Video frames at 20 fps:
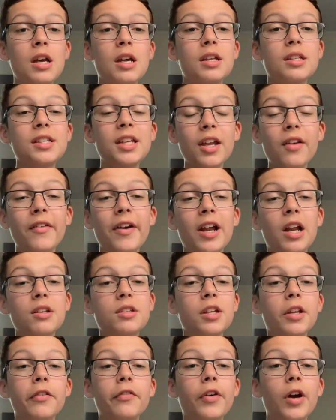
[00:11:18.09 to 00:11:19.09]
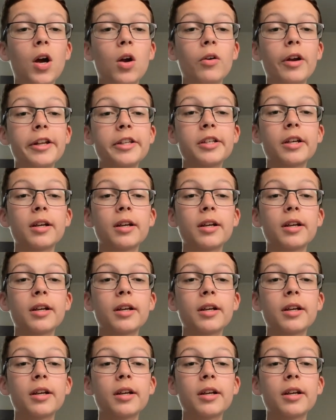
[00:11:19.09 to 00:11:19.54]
7 out of 10 fail rating.